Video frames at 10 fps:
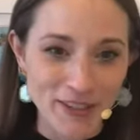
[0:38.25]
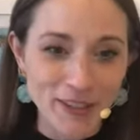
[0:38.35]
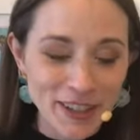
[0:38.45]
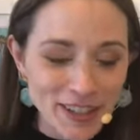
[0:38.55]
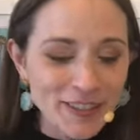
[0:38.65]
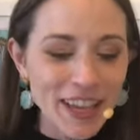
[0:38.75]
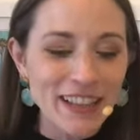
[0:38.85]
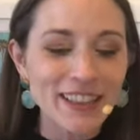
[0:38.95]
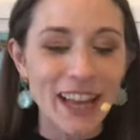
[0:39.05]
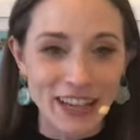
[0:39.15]
So can you
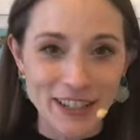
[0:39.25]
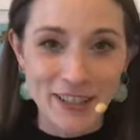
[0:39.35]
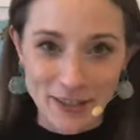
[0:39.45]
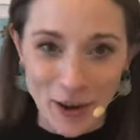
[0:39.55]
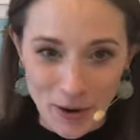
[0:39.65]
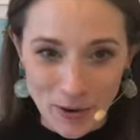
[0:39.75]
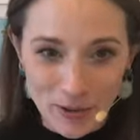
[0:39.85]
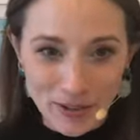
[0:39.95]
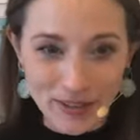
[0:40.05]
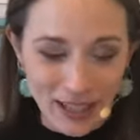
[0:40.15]
like let us
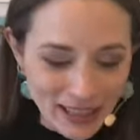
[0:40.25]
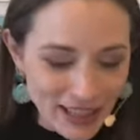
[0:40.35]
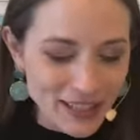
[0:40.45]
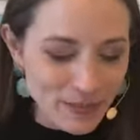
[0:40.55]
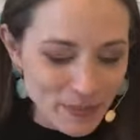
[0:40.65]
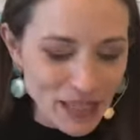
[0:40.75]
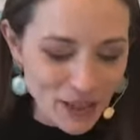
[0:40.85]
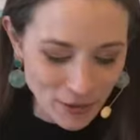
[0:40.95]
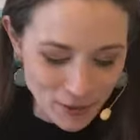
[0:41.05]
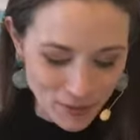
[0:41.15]
know, like let us meet
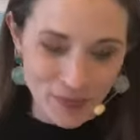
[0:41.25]
you?